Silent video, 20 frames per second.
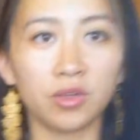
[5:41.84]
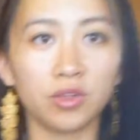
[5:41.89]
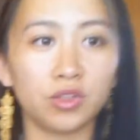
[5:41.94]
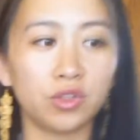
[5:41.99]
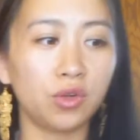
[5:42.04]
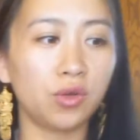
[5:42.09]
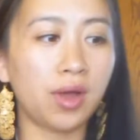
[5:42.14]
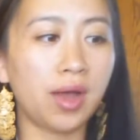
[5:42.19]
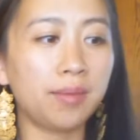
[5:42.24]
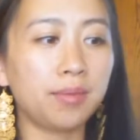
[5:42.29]

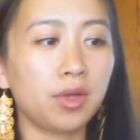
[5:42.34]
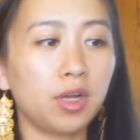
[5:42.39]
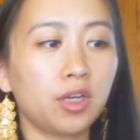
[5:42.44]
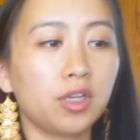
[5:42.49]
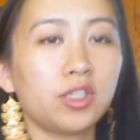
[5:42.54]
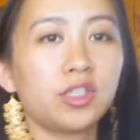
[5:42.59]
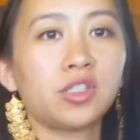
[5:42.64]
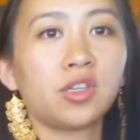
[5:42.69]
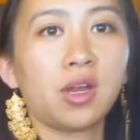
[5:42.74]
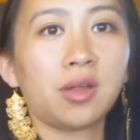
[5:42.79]
So I'm
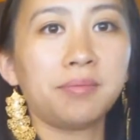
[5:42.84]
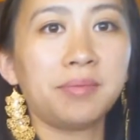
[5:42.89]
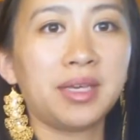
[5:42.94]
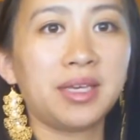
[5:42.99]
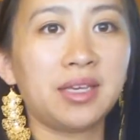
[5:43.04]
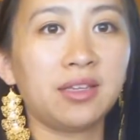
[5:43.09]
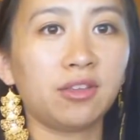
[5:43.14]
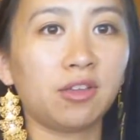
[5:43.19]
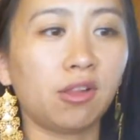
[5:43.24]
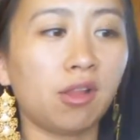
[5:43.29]
gonna start
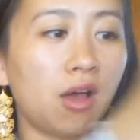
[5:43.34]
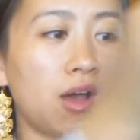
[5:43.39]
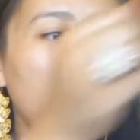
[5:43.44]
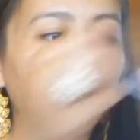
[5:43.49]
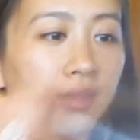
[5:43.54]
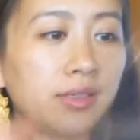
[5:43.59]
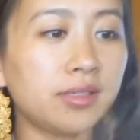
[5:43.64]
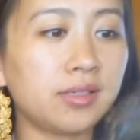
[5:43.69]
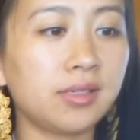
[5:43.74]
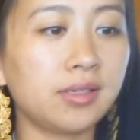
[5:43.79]
making the
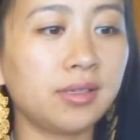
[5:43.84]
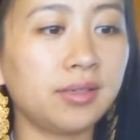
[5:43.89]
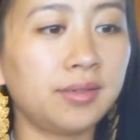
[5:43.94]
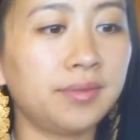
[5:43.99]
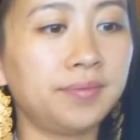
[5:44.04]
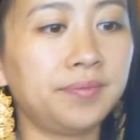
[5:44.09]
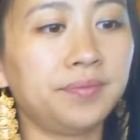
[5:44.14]
logs.